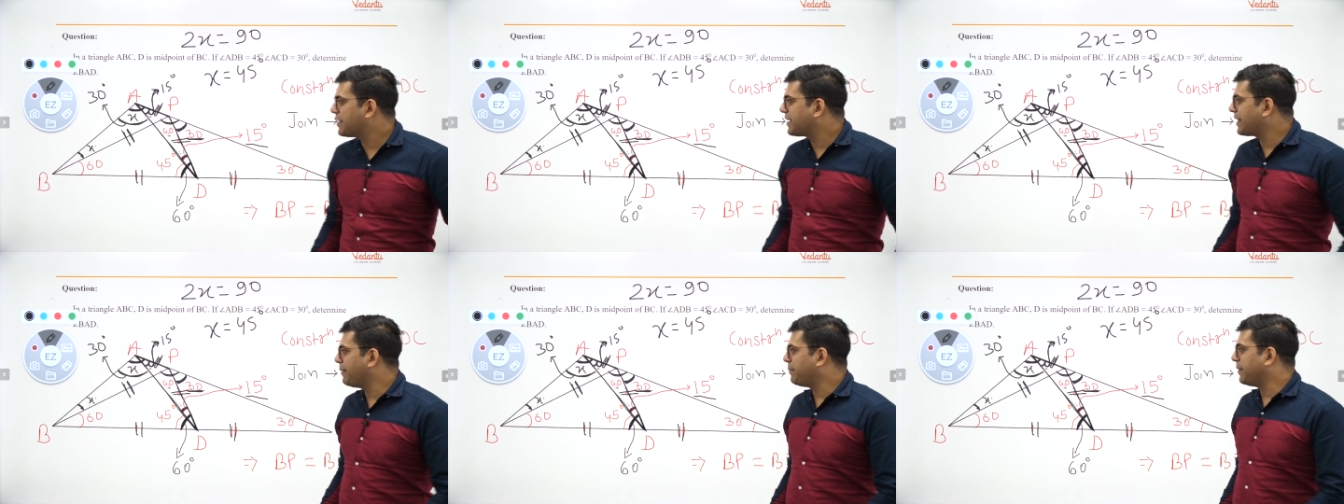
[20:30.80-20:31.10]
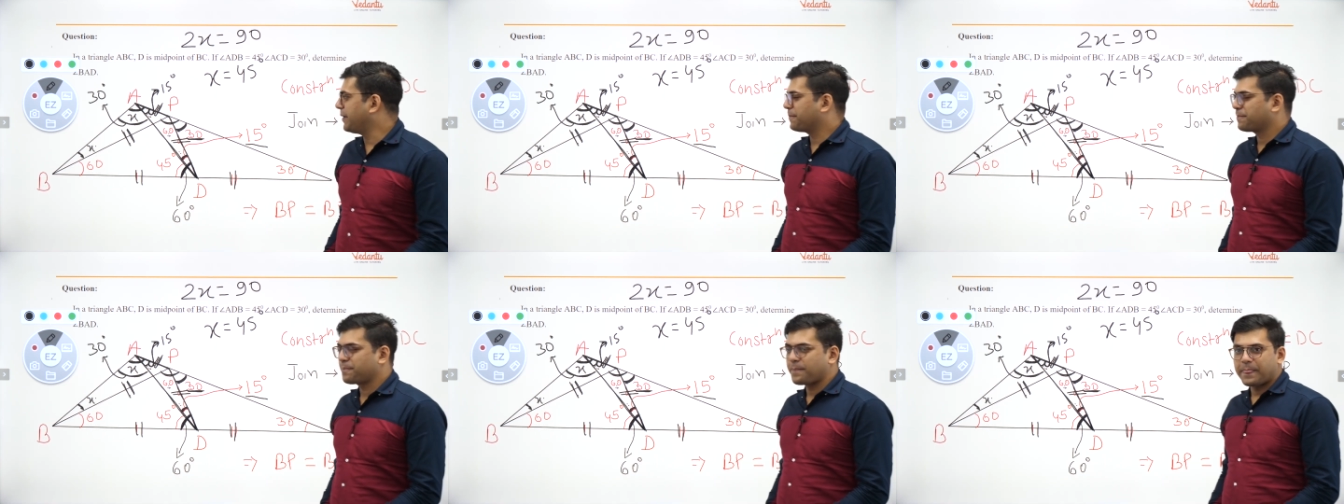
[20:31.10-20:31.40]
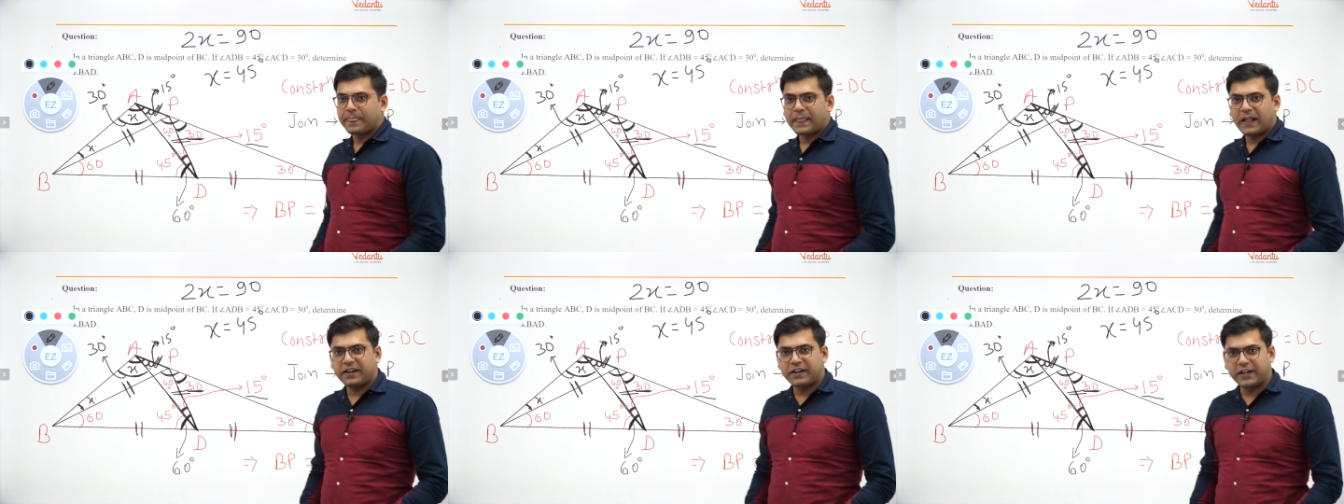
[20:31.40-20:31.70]
on, tell me.
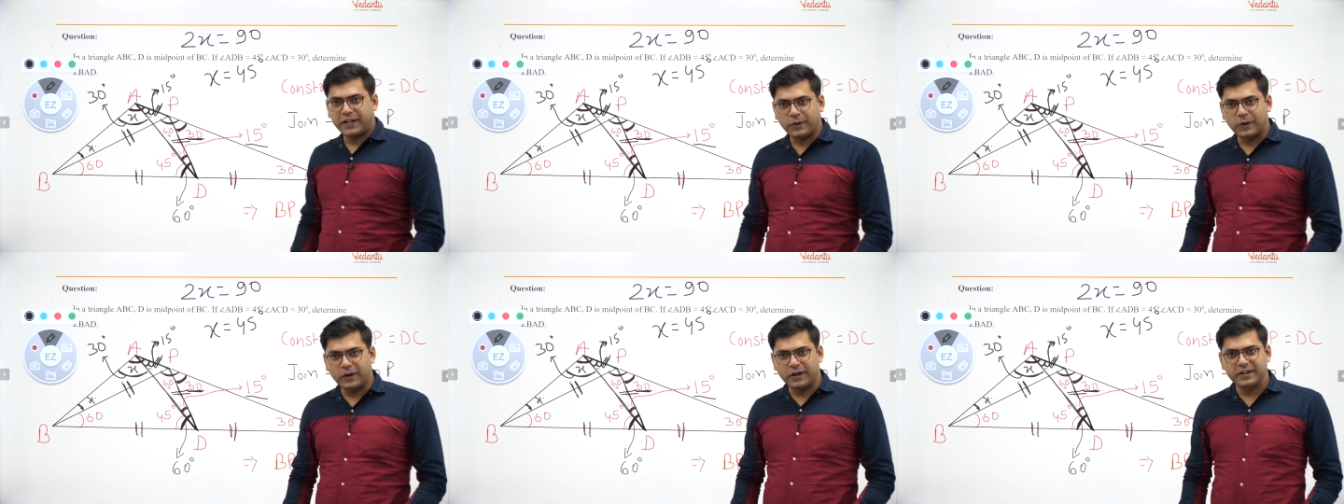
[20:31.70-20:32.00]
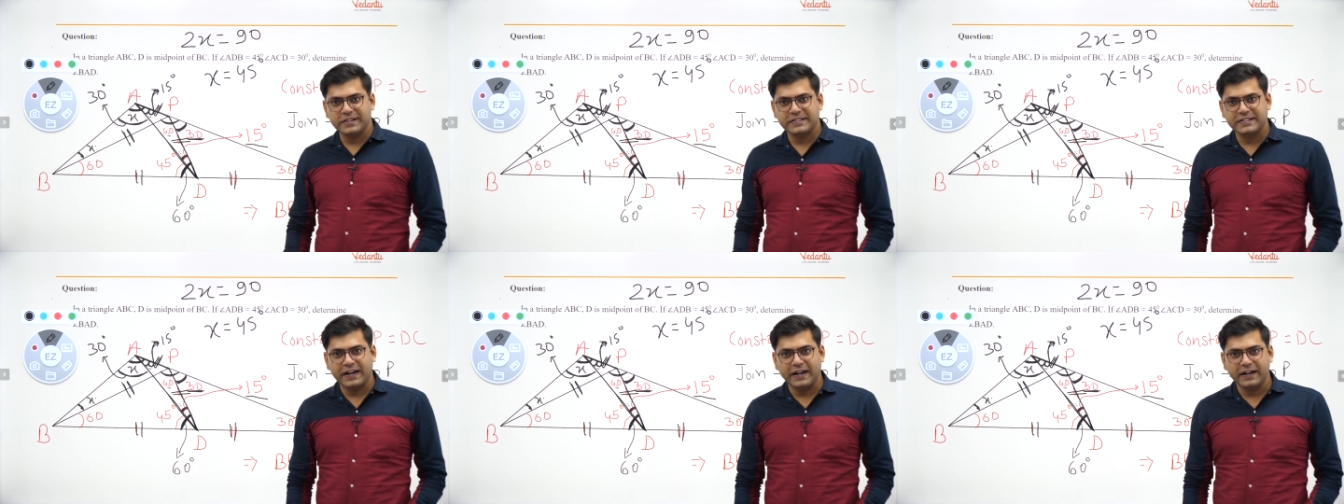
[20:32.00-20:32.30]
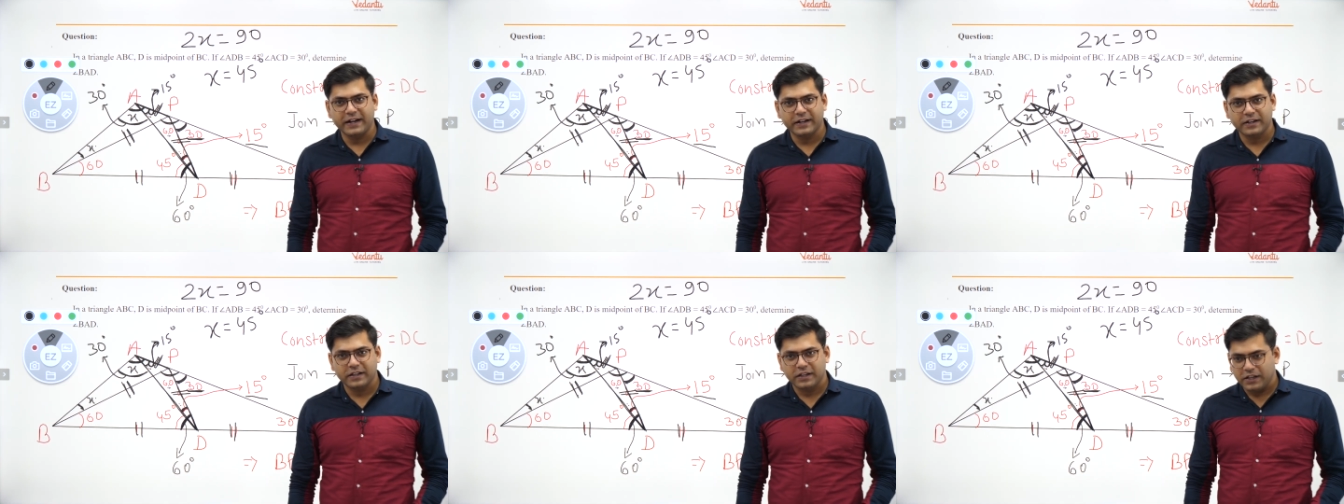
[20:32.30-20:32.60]
Did you all
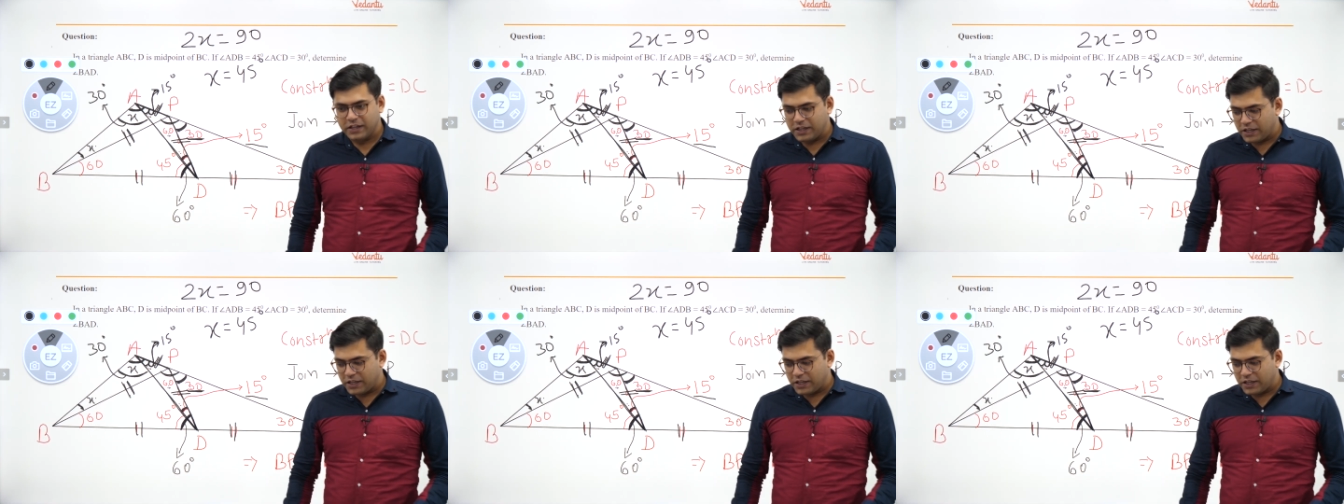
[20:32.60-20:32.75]
understand it?